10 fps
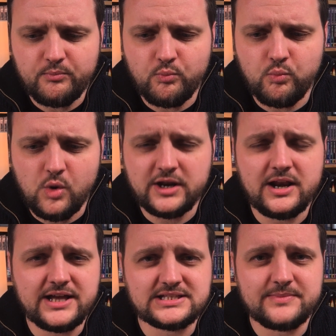what I
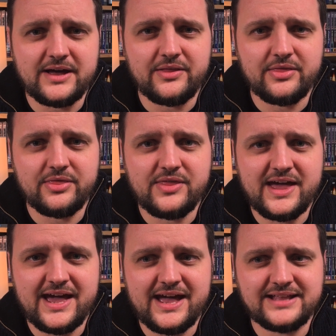liked about
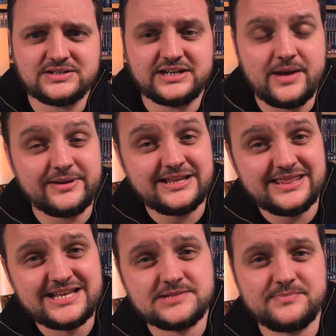their dynamic in
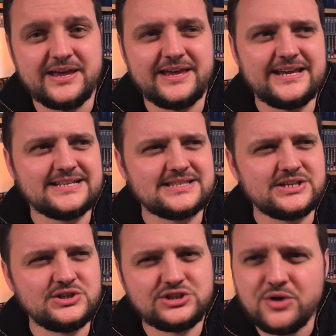this bit is
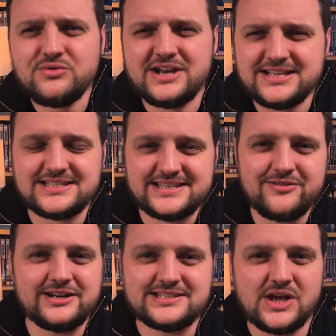that you don't
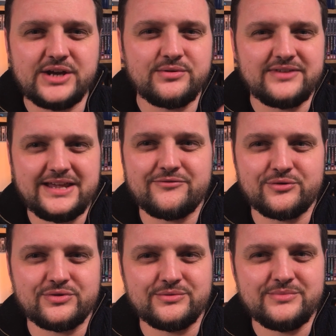necessarily side with
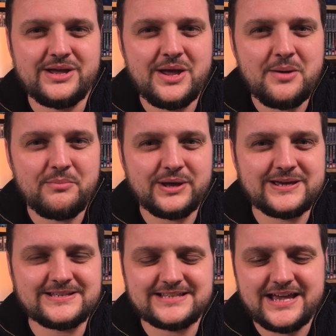either of them,
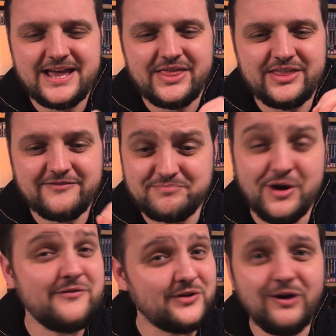because they've
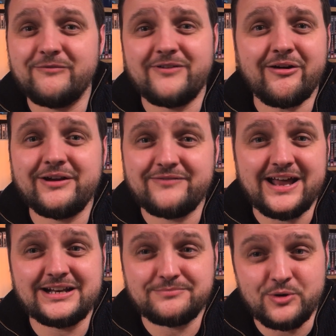both got very
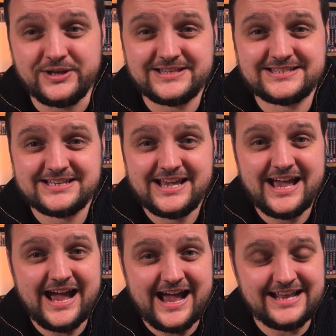valid points,
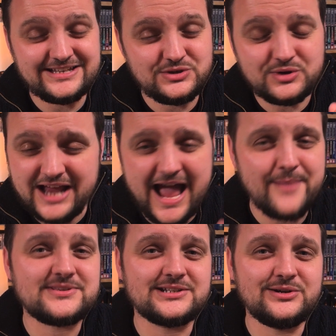and you can
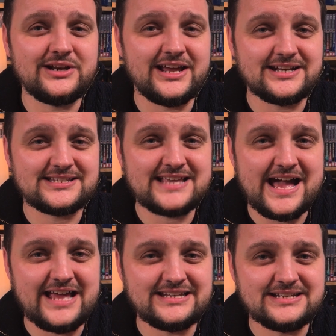absolutely
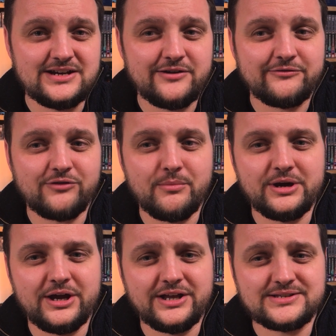understand from
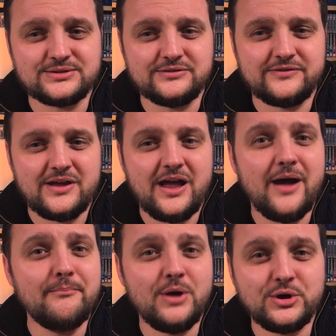a sort of
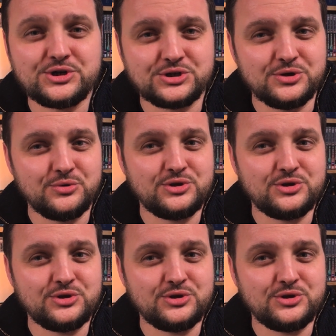emotional